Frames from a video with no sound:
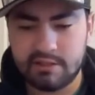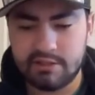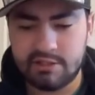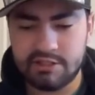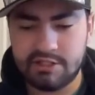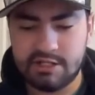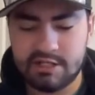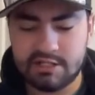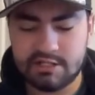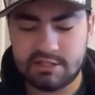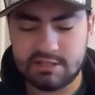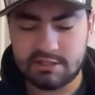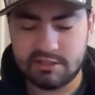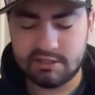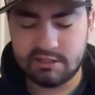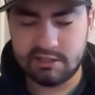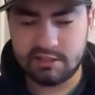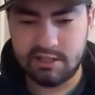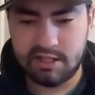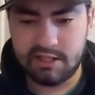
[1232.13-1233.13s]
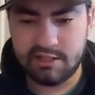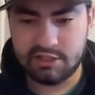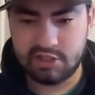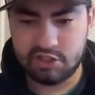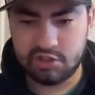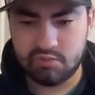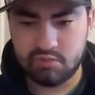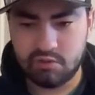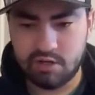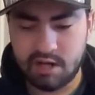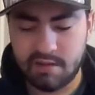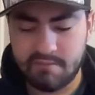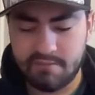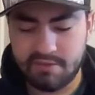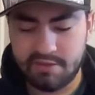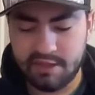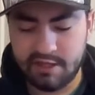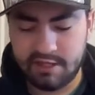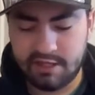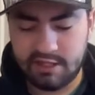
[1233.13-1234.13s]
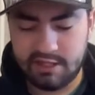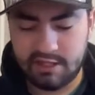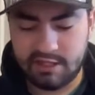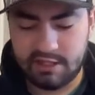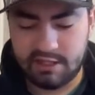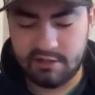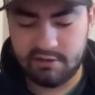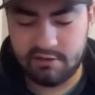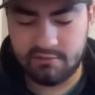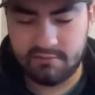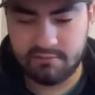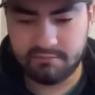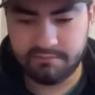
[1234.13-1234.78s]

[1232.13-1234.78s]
That's just what I'm thinking here.